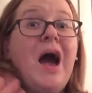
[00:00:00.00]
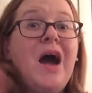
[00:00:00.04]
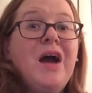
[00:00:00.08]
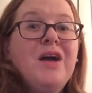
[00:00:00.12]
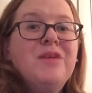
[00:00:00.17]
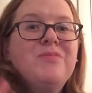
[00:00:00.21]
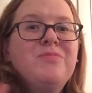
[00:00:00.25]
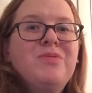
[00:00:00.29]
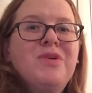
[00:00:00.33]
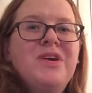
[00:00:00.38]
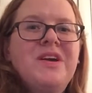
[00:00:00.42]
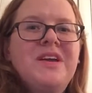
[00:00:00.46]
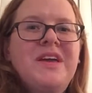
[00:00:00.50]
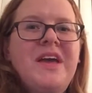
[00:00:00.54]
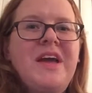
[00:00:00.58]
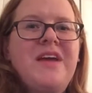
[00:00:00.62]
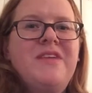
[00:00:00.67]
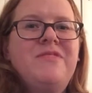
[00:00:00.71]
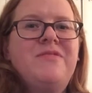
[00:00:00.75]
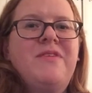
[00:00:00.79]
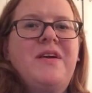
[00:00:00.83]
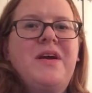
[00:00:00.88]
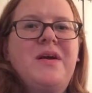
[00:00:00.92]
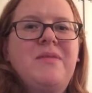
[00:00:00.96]
Hi
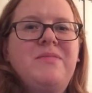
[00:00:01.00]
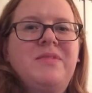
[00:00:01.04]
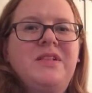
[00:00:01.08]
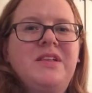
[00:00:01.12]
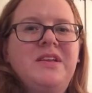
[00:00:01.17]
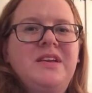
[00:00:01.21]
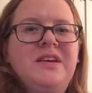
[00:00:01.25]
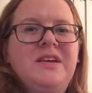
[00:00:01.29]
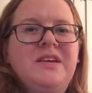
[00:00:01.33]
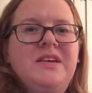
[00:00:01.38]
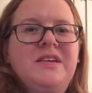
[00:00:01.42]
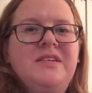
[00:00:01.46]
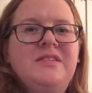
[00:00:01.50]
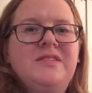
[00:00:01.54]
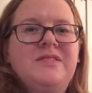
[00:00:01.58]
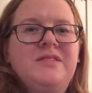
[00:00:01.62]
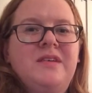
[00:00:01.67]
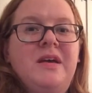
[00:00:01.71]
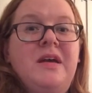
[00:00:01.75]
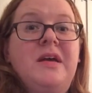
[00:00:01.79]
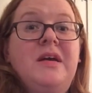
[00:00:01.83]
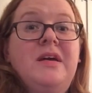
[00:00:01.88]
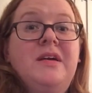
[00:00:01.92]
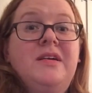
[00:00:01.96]
pre-K
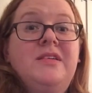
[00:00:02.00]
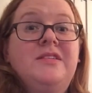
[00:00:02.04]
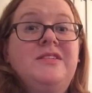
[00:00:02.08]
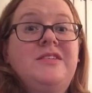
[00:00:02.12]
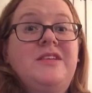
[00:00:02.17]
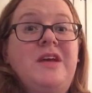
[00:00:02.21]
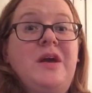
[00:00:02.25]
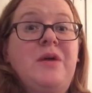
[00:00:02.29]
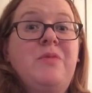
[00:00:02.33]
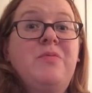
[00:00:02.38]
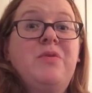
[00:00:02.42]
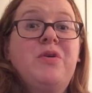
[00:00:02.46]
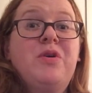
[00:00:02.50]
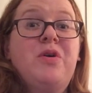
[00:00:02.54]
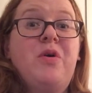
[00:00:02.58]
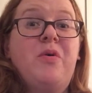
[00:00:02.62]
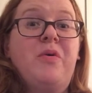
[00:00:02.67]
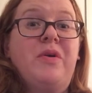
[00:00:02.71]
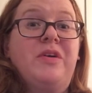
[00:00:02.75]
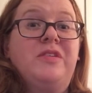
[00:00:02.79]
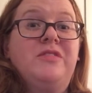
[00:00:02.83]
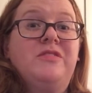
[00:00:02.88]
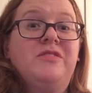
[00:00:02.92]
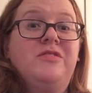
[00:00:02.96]
families! Today we're
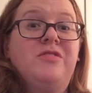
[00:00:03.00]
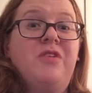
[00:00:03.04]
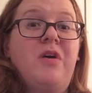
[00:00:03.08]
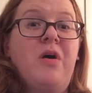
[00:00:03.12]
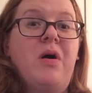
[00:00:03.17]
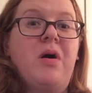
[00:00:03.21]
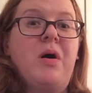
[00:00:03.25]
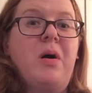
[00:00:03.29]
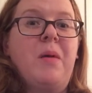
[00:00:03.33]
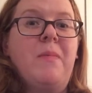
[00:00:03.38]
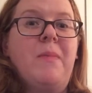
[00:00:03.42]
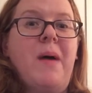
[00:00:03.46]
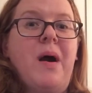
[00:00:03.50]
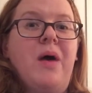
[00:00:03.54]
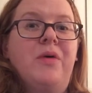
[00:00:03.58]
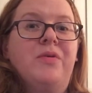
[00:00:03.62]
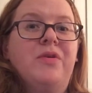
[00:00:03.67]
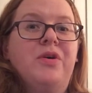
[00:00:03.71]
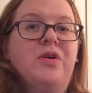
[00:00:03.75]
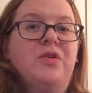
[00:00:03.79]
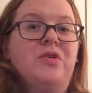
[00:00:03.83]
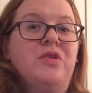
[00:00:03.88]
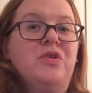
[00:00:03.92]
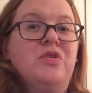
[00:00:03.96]
going to talk
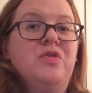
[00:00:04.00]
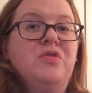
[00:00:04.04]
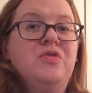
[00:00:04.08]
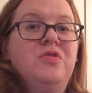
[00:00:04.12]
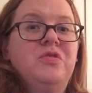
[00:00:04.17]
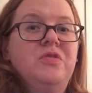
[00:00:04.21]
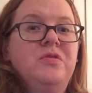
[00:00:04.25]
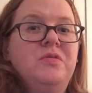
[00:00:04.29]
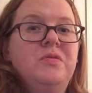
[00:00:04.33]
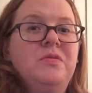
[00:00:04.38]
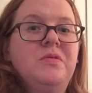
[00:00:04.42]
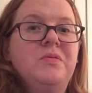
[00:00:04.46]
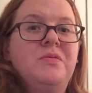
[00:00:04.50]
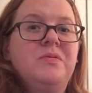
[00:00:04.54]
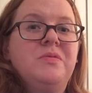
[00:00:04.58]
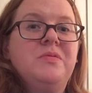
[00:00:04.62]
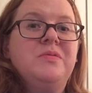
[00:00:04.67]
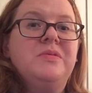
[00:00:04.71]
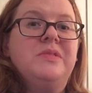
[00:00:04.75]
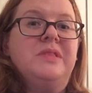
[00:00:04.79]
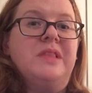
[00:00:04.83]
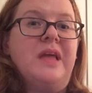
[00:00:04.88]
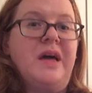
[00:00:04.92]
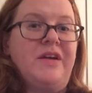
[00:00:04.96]
about a
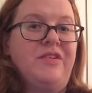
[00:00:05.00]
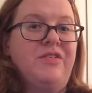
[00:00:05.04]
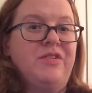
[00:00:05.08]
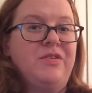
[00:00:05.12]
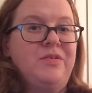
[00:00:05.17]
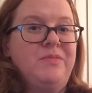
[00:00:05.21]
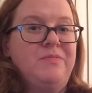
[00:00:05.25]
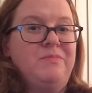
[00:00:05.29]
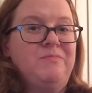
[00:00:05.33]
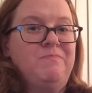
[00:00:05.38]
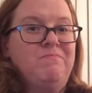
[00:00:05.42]
new letter.